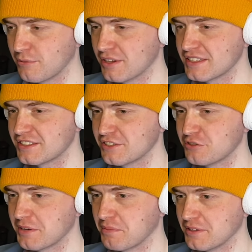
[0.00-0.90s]
What is the
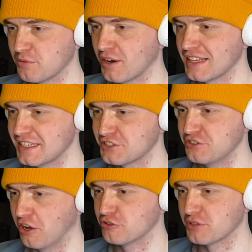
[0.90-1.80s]
treatment? What is
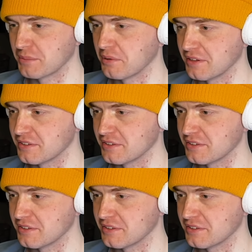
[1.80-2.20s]
the treatment?